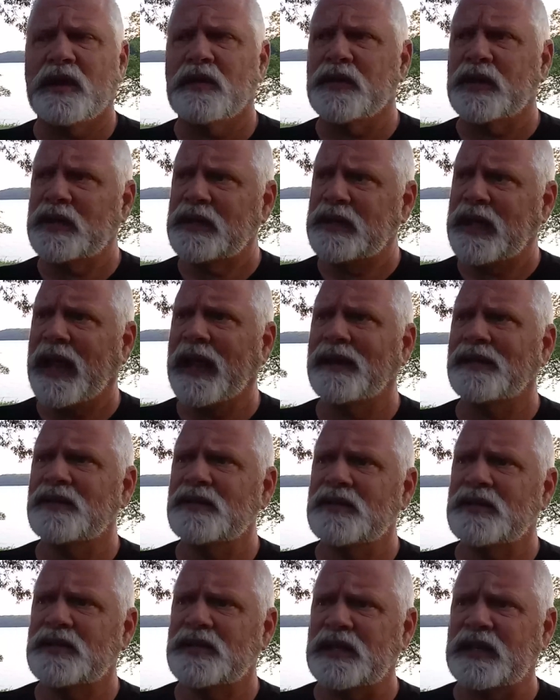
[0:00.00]
that can't
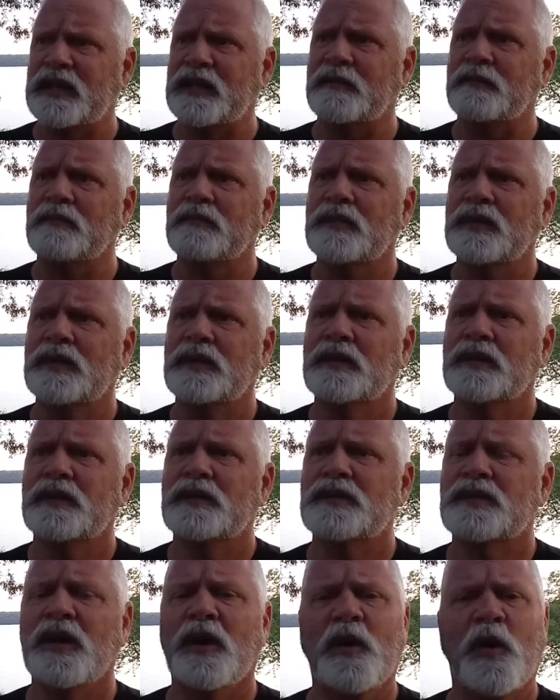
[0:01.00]
seem
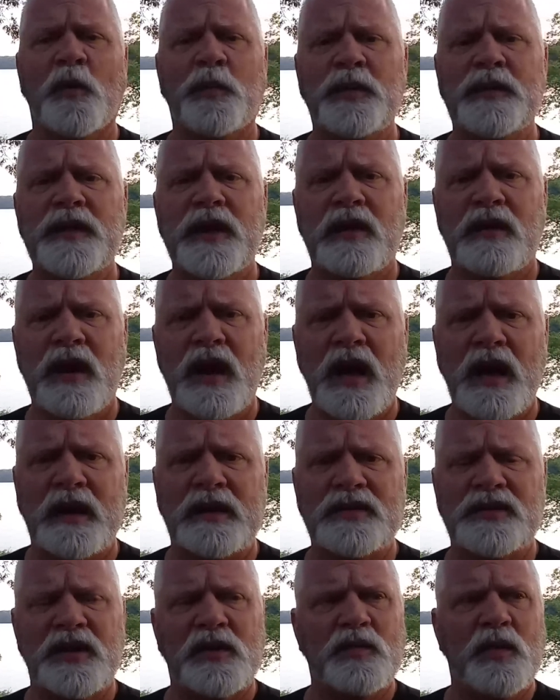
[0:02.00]
to open their
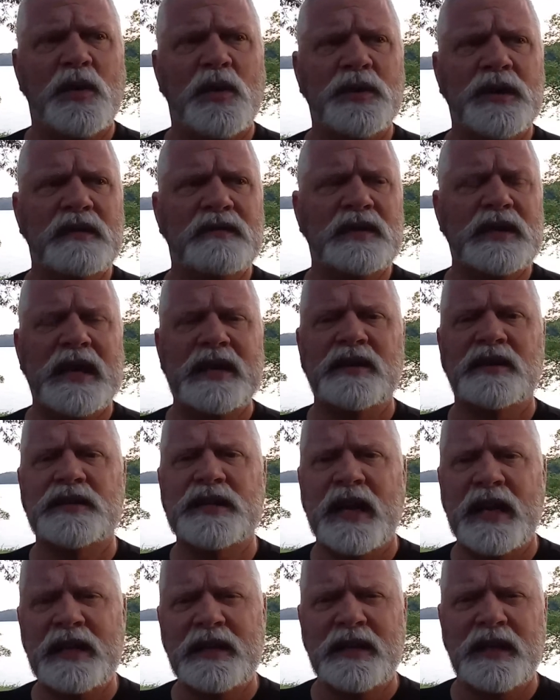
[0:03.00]
eyes, that won't even
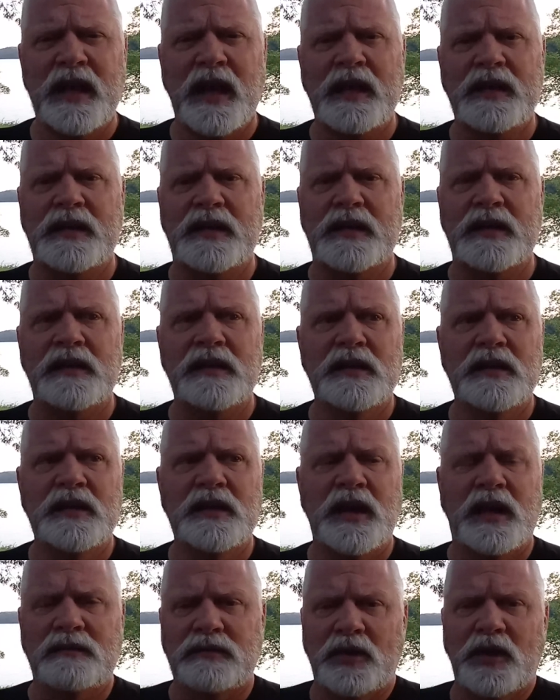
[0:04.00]
entertain the idea
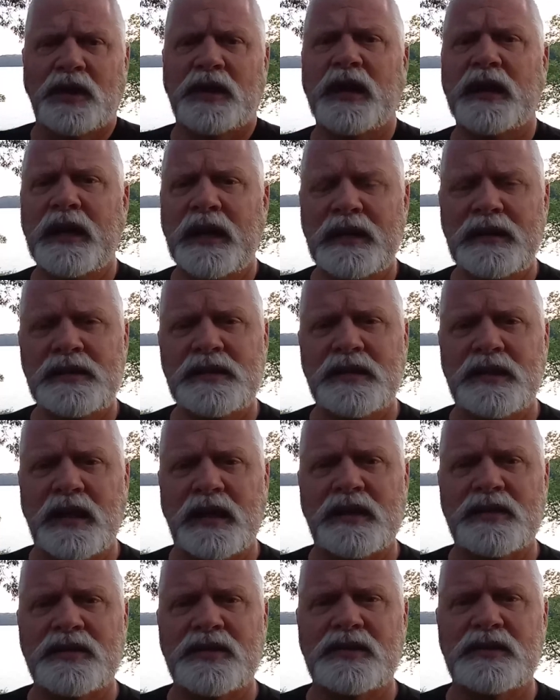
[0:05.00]
of looking into
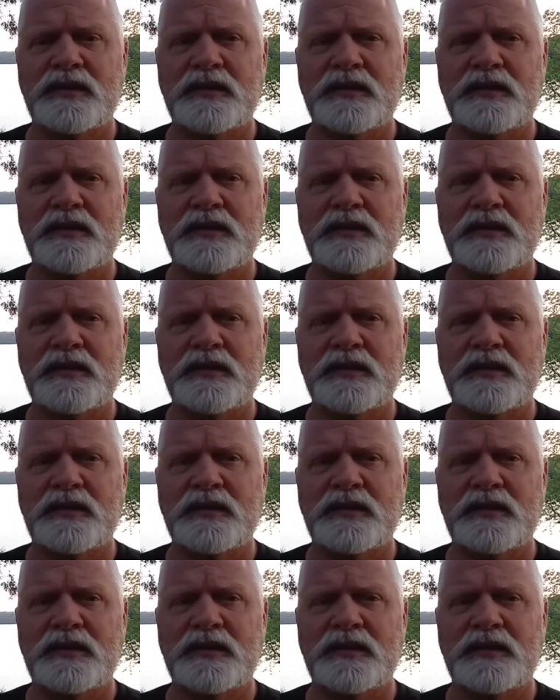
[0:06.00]
this.